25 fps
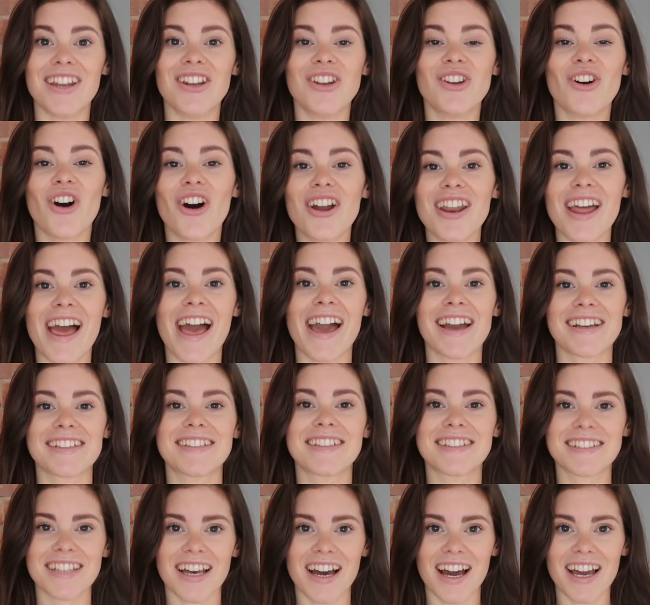
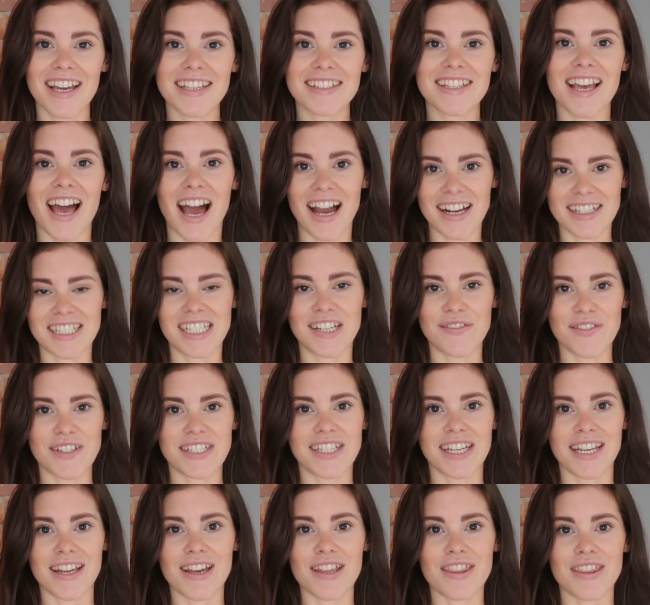non-exercise
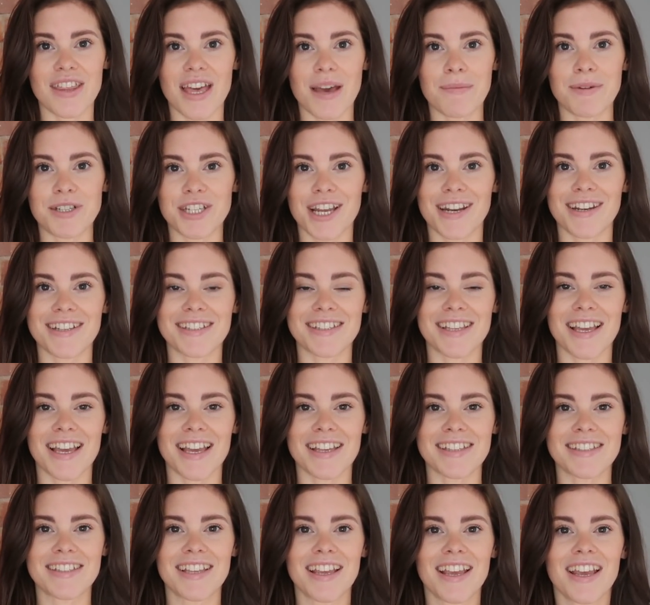activity
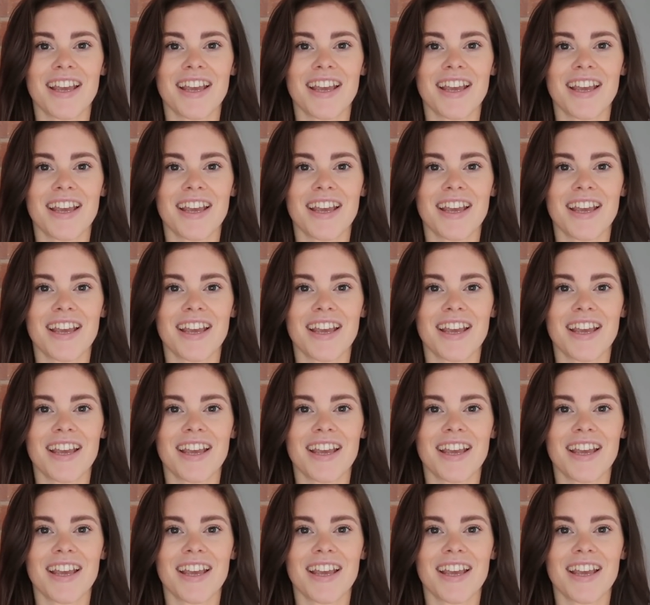thermogenesis.